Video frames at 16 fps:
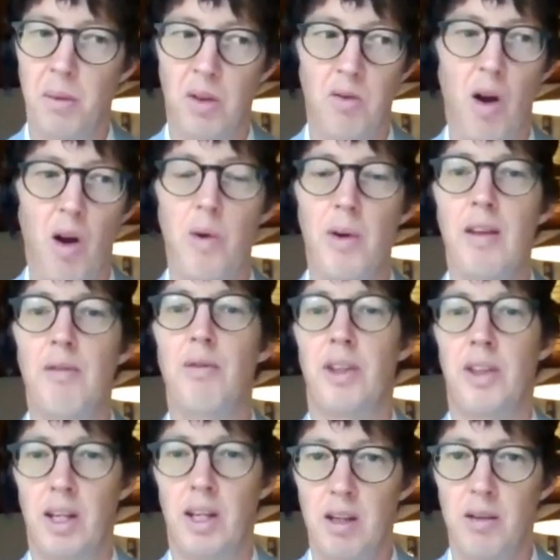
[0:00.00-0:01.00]
Throw
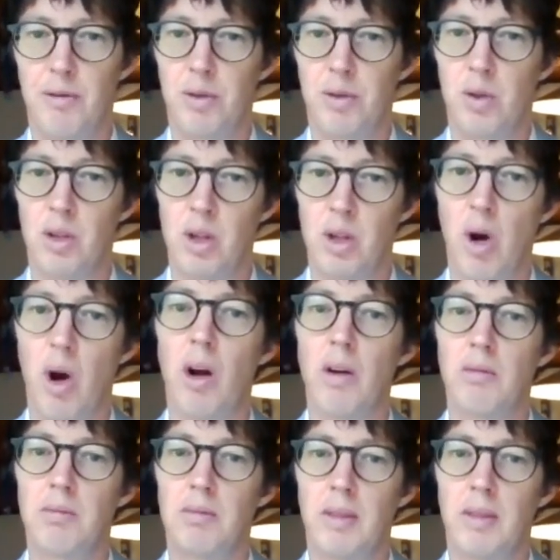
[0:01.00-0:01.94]
everything you've sort of got